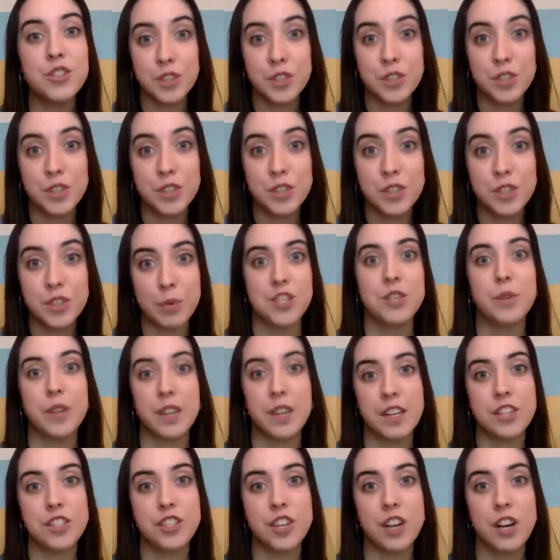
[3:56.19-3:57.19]
and does
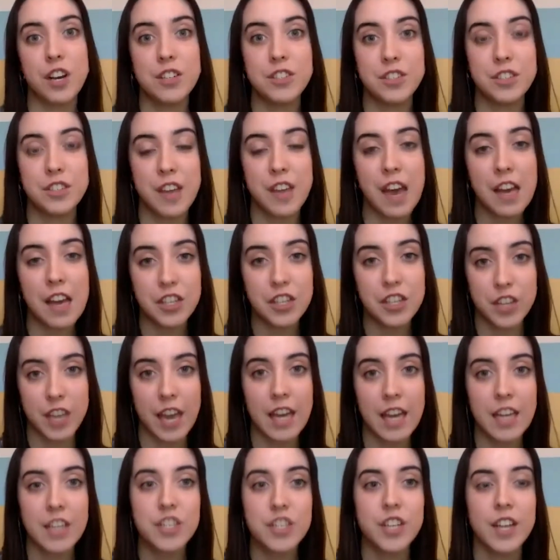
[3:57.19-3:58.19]
want to do early childhood
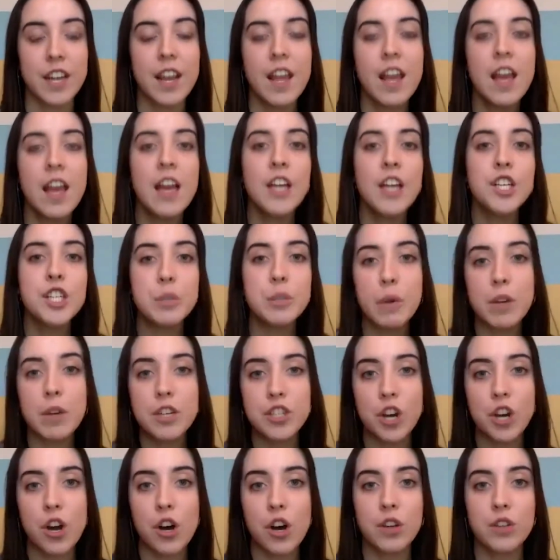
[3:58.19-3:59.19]
education,
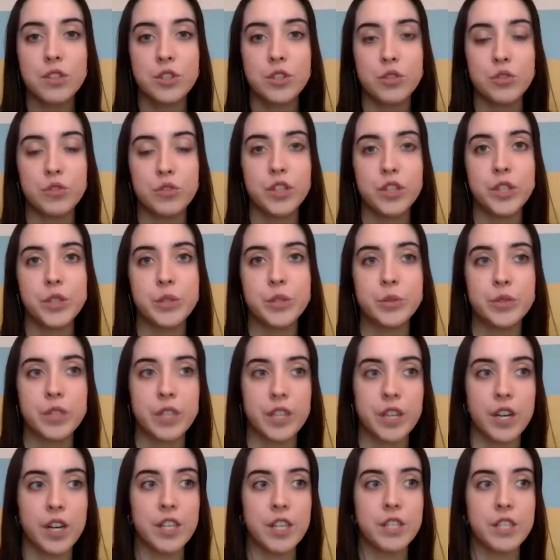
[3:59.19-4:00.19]
do you want to talk us
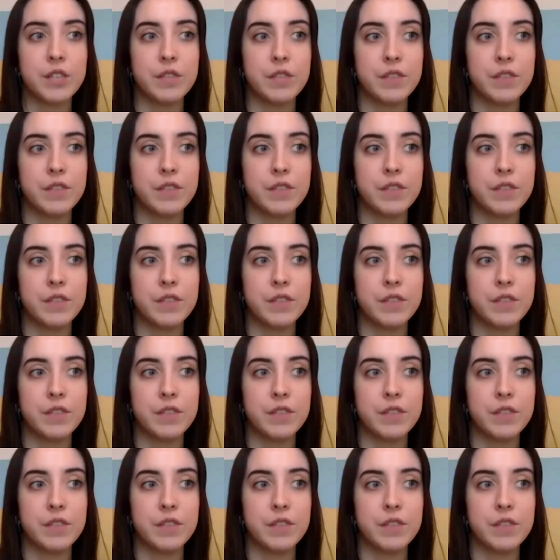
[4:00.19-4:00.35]
through the